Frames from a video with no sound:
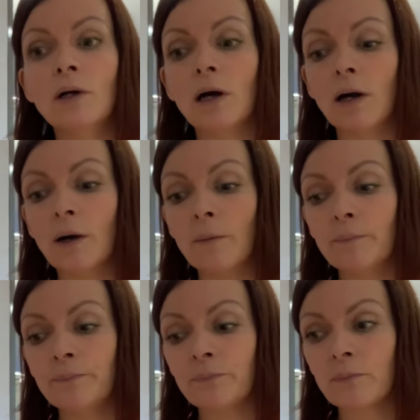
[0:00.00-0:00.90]

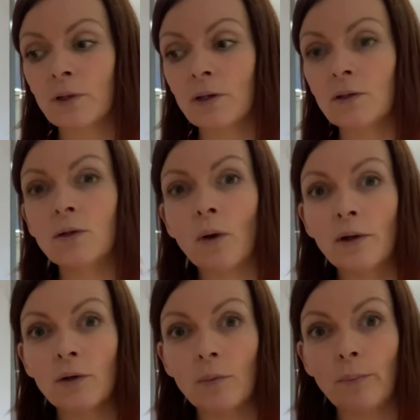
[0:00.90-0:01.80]
not in a
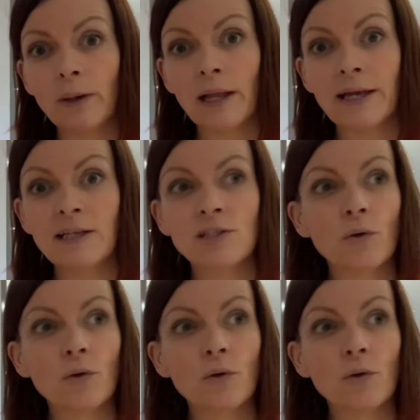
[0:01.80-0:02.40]
good place,